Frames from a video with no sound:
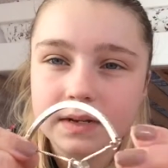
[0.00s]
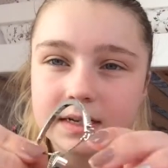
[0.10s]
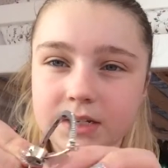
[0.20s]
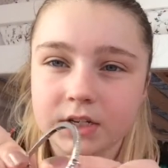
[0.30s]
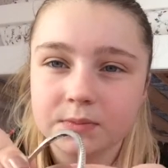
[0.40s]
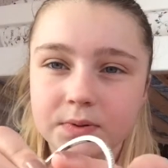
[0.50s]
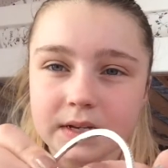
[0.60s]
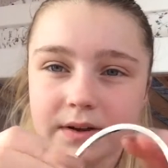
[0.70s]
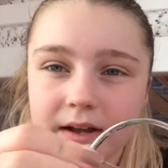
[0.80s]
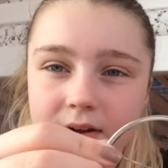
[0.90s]
And if you just
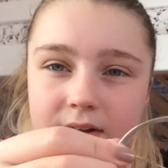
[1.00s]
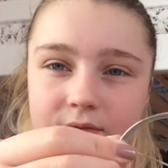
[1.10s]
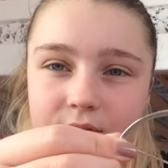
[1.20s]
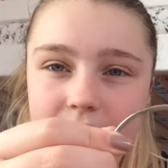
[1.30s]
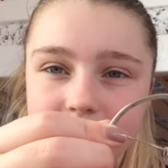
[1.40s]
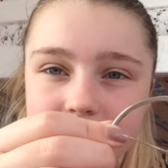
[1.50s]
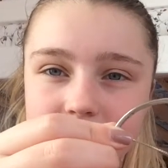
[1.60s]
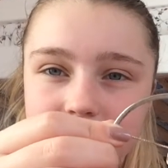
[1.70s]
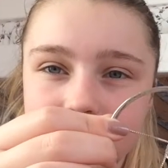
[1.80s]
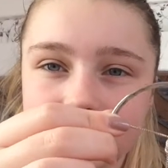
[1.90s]
put your hand through there and
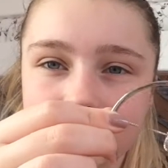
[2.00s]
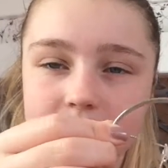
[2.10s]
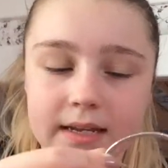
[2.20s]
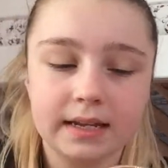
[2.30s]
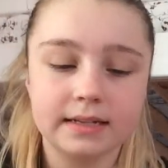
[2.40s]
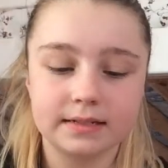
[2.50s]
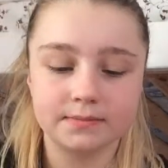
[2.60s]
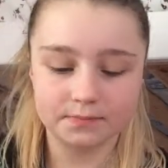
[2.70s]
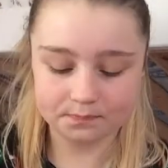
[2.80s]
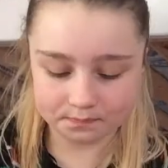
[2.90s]
then tighten it with
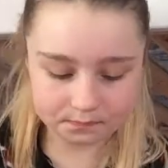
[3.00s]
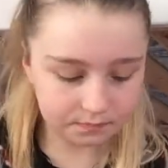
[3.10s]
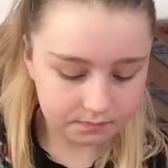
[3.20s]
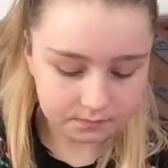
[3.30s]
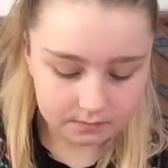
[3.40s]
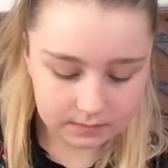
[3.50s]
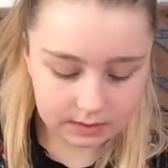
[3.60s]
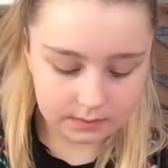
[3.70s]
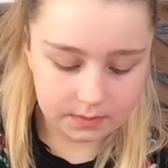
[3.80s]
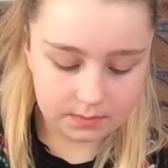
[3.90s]
this.
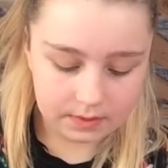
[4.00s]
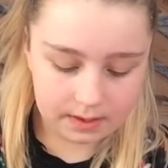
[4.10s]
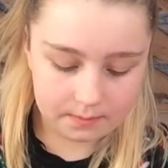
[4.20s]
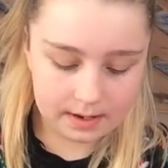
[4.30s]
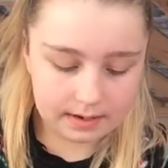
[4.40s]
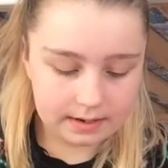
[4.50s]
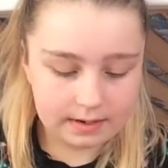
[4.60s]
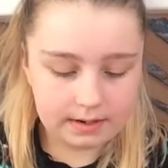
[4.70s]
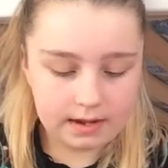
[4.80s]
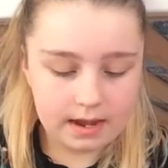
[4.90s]
That
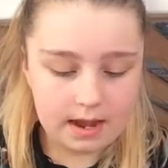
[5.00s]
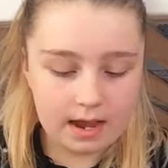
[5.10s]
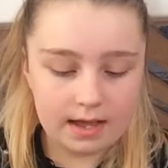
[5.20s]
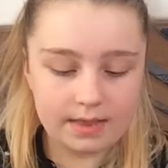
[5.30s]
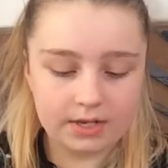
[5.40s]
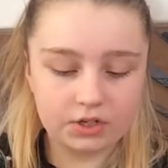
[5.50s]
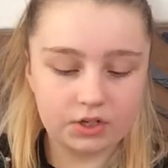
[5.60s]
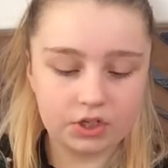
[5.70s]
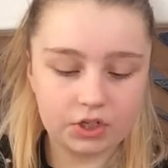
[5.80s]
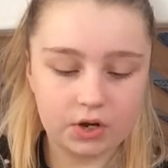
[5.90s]
back, and they're
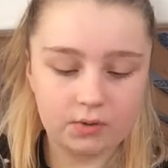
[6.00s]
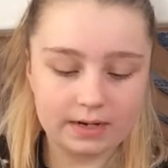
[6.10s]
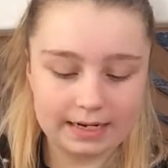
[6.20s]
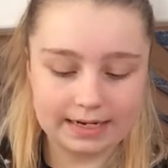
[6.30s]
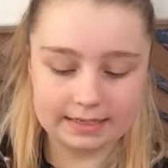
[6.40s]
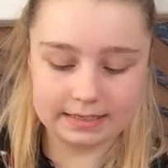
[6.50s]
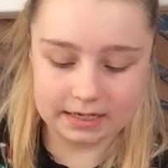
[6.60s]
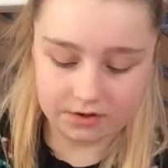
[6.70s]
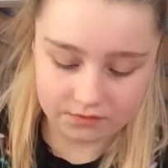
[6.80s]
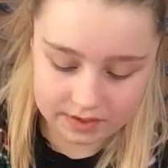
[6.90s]
just so
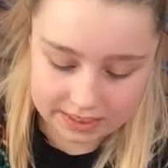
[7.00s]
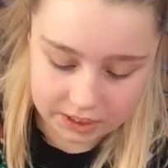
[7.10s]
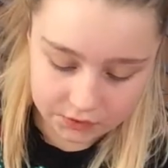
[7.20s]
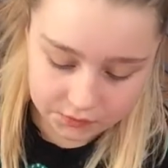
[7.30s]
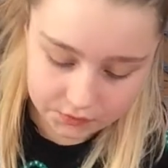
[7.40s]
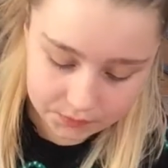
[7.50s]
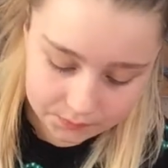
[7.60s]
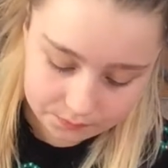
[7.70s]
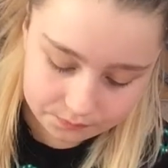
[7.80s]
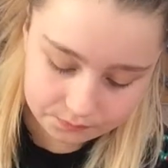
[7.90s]
glitzy and I really love
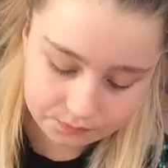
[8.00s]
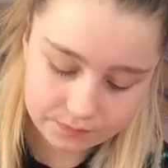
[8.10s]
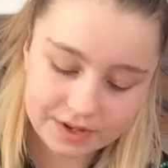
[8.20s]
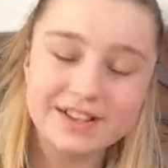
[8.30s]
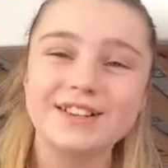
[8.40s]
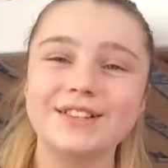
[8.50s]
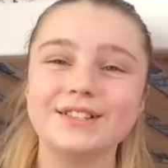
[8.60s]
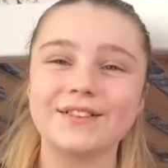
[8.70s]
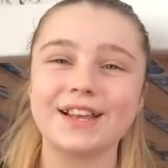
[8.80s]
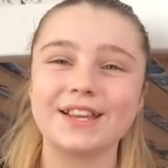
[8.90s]
them,
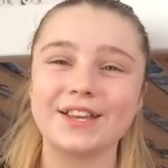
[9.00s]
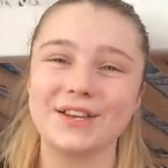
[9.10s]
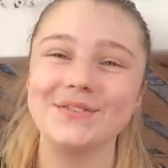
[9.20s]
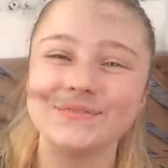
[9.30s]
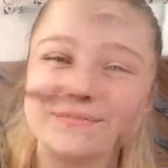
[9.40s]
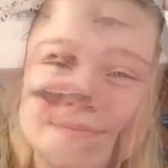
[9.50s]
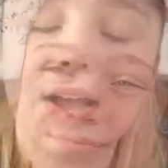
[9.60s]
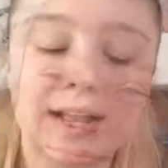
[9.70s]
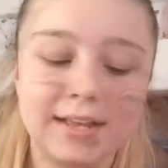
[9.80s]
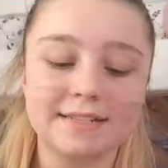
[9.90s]
so thank you.
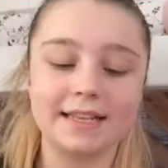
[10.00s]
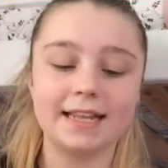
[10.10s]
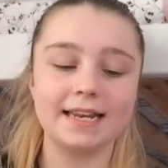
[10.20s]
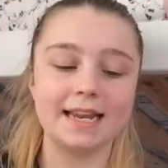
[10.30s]
Okay, so the